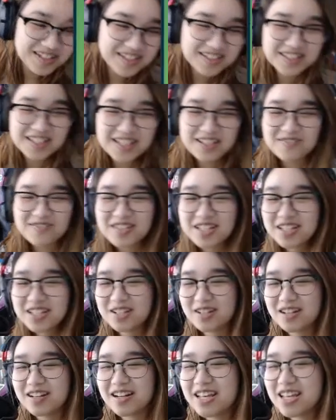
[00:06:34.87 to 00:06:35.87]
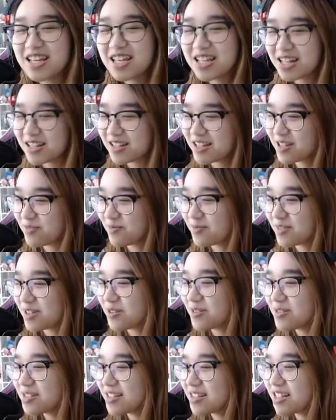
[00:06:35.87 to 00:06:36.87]
it's like me trying to hit
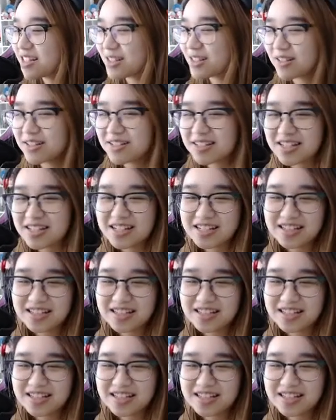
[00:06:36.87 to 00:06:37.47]
hypnosis. I was gonna